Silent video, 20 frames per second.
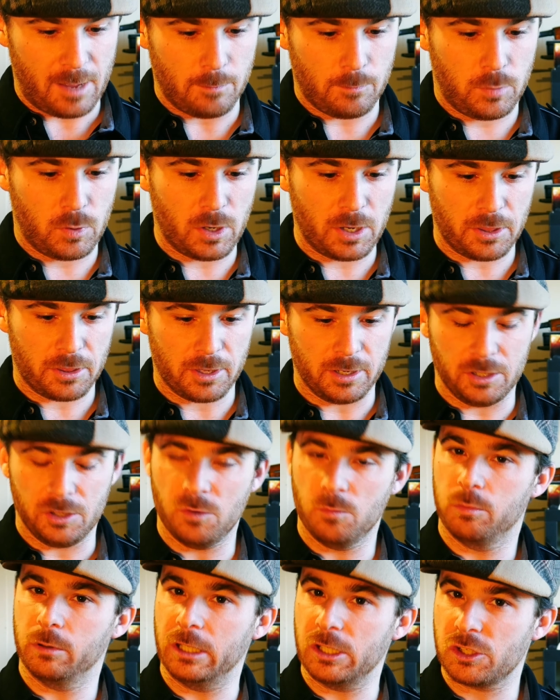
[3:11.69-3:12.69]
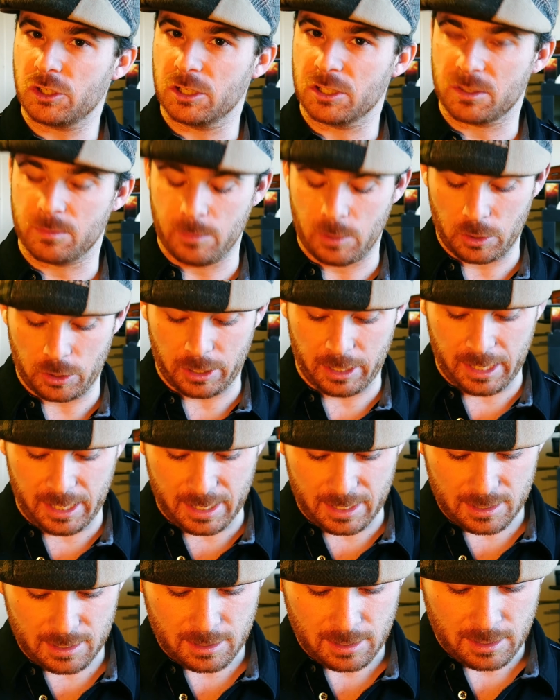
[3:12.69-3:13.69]
put the new brushless motor
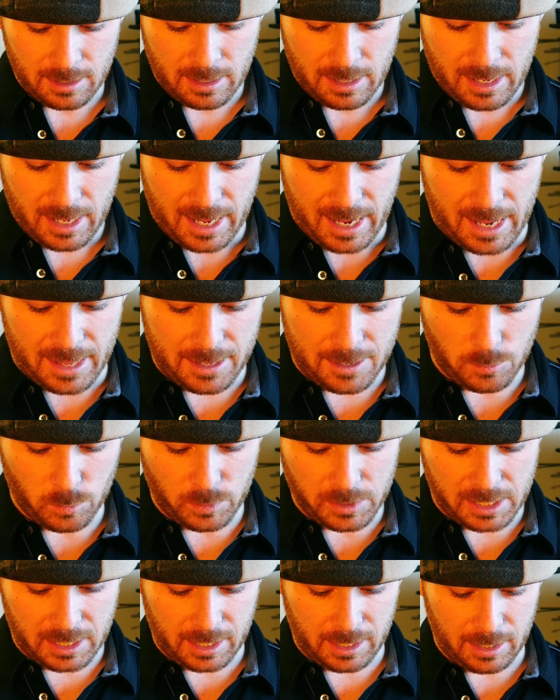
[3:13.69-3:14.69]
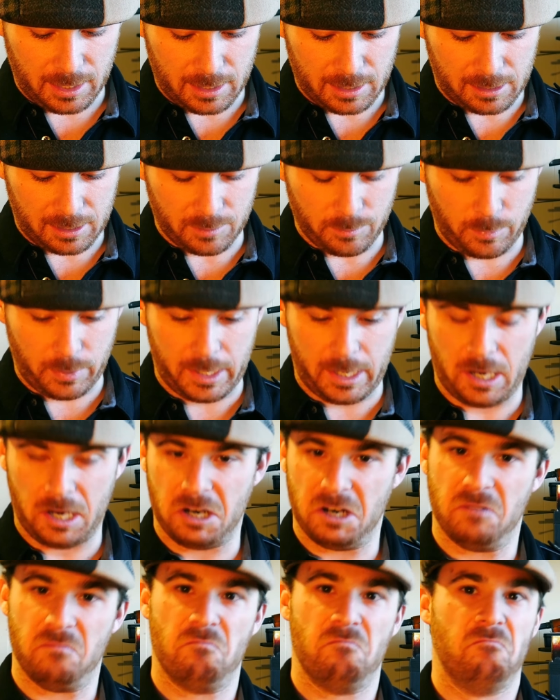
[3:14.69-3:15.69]
in, and then we can
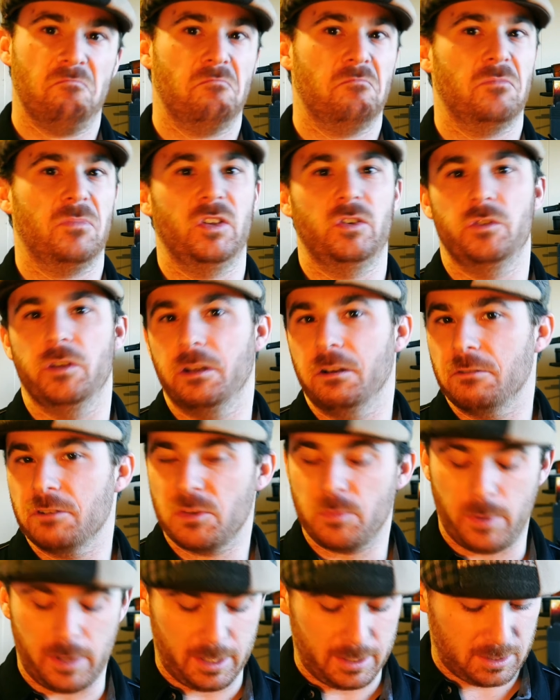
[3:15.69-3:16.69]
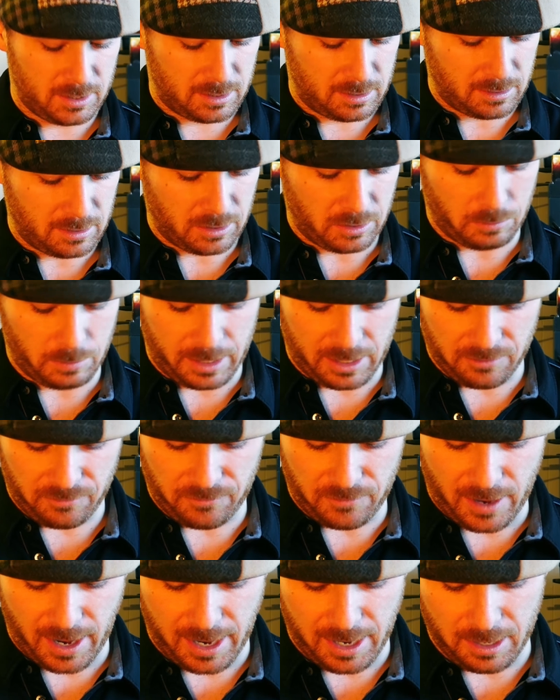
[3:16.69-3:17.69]
compare the trigger response, the rate of
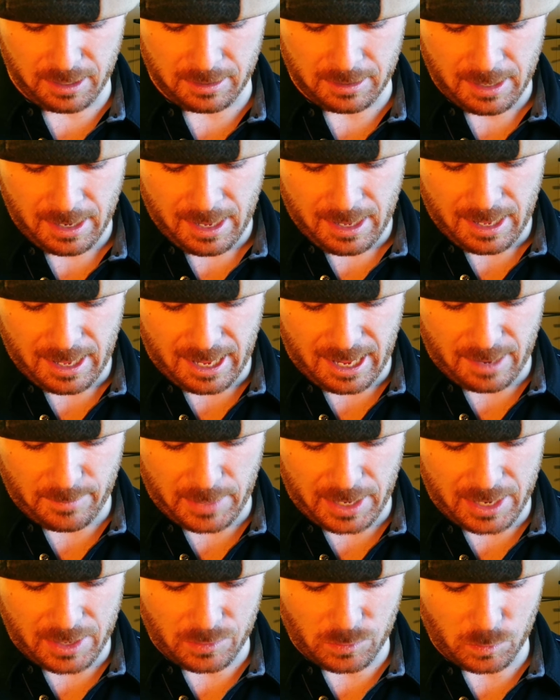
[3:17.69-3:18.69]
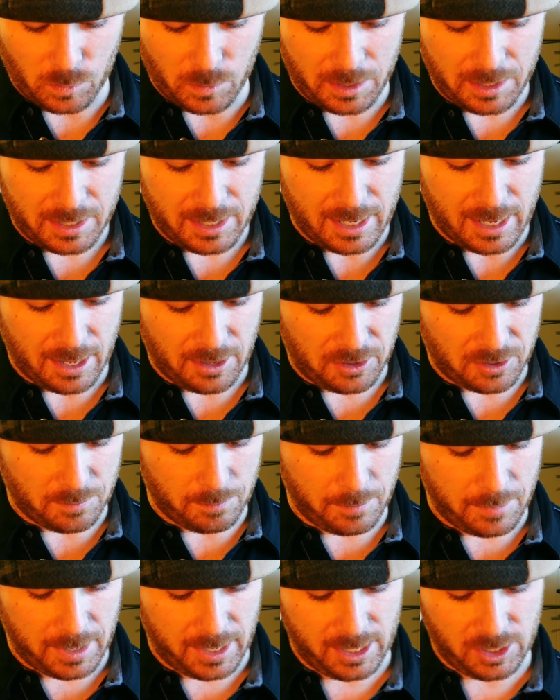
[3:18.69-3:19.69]
fire, and one of the other
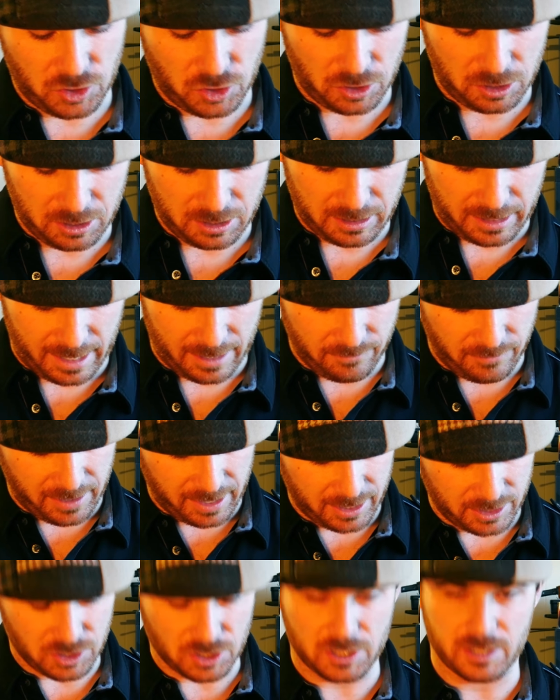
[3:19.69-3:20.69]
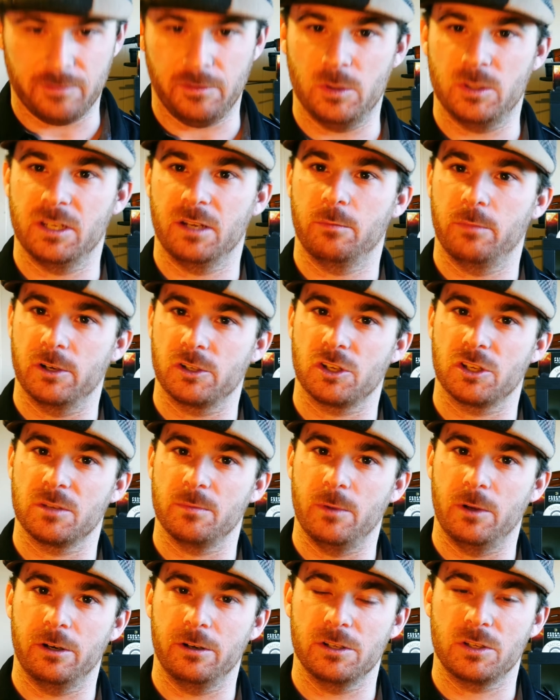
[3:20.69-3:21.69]
major advantages of using a brushless
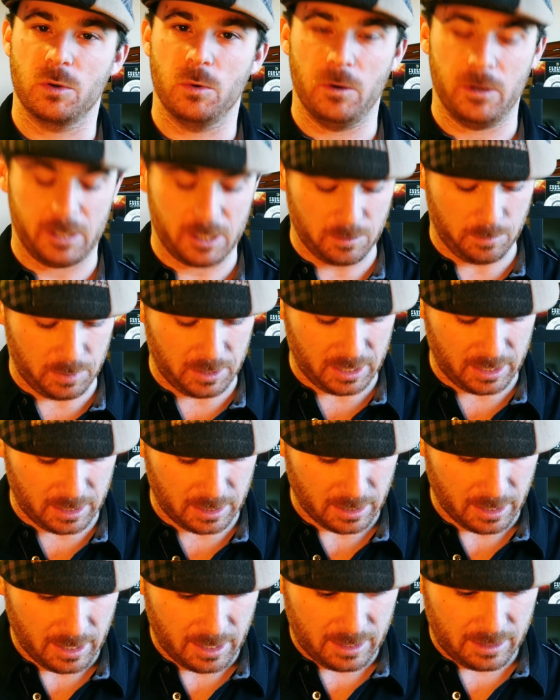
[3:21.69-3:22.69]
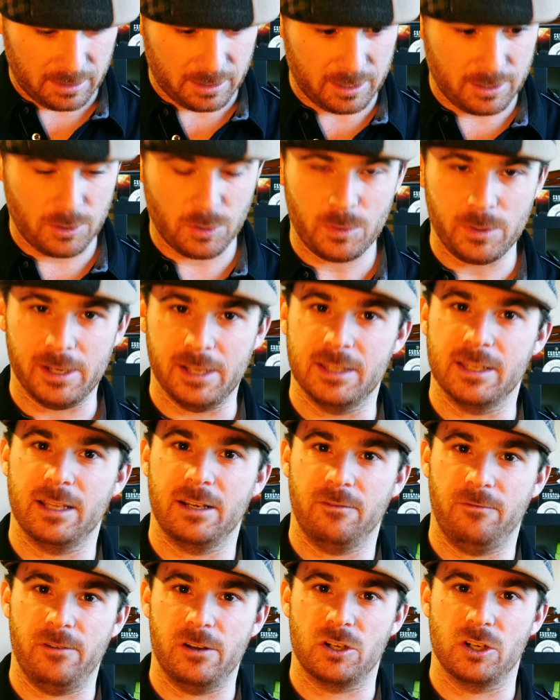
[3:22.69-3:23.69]
motor is going to be the noise
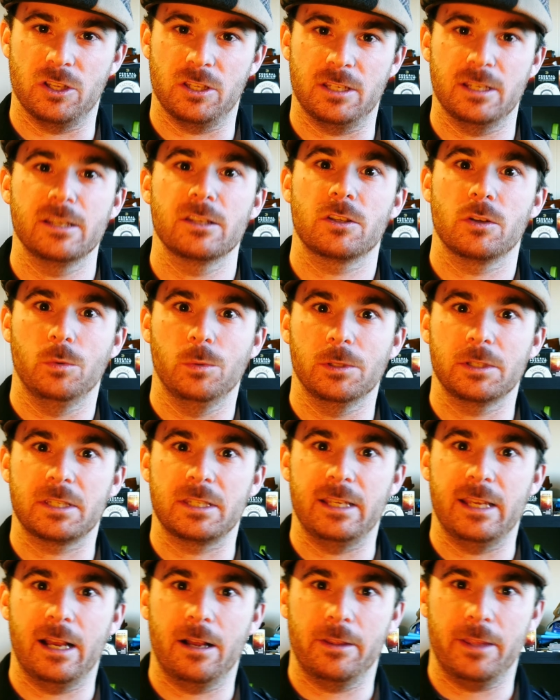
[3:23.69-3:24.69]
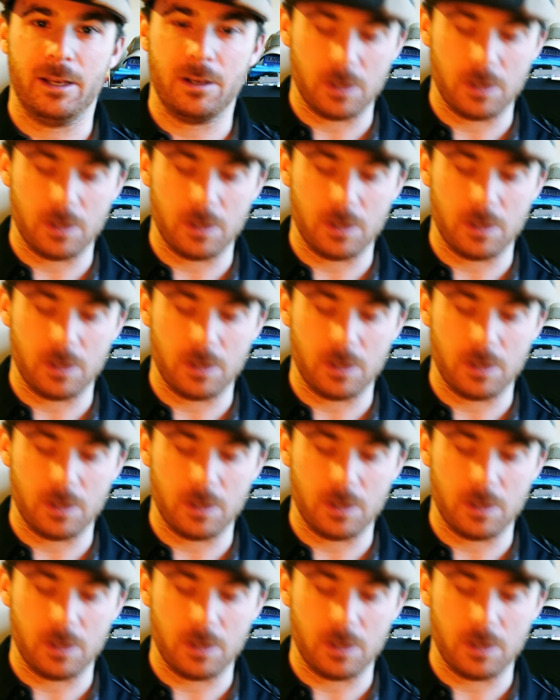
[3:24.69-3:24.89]
and efficiency, so we'll see how that